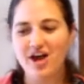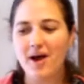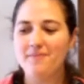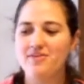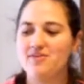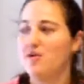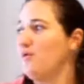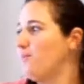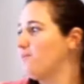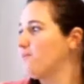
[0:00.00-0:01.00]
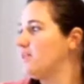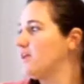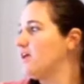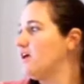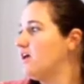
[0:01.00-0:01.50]
top. So
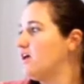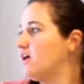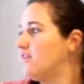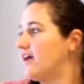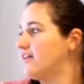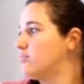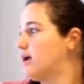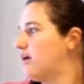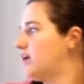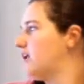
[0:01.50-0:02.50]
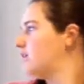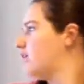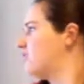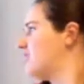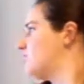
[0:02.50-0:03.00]
that's about it.
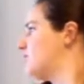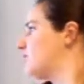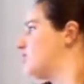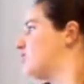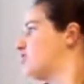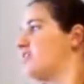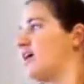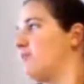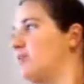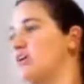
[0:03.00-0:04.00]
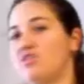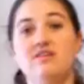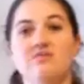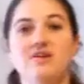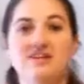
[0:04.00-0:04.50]
Oh, that's my realtor. I'm gonna go
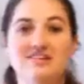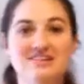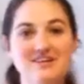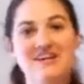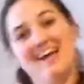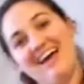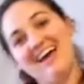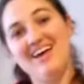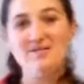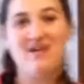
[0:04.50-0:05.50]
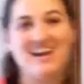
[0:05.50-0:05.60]
see what he's doing. I'll be